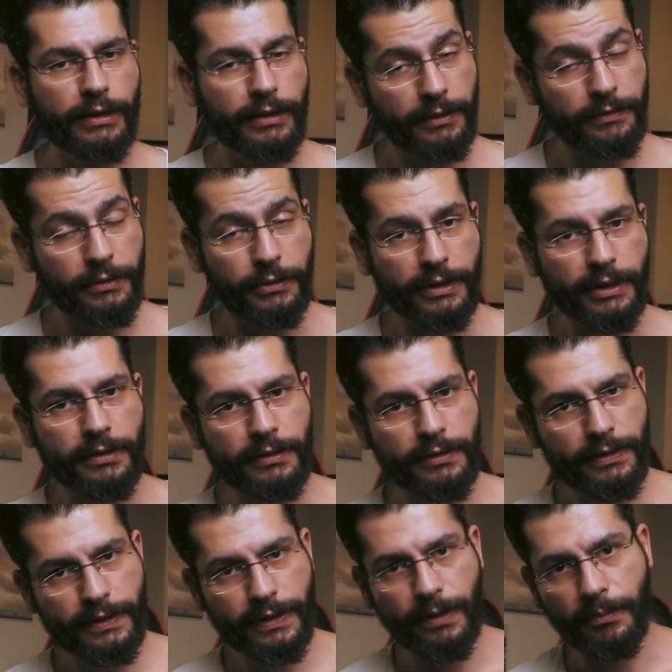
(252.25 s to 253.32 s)
If you
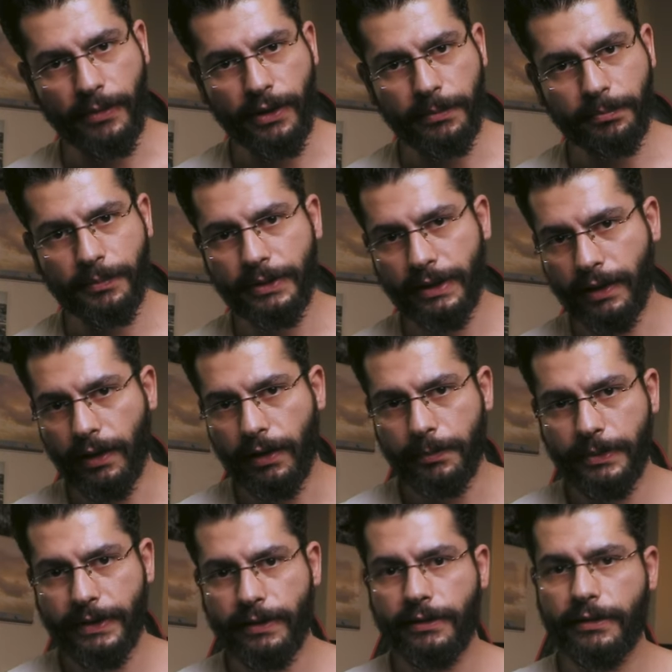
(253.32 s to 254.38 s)
did, thumbs up, it
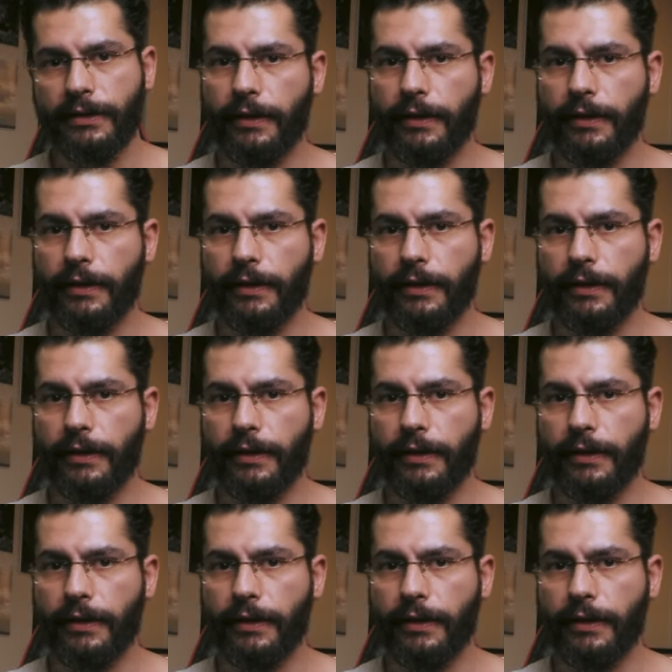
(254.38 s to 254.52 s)
helps.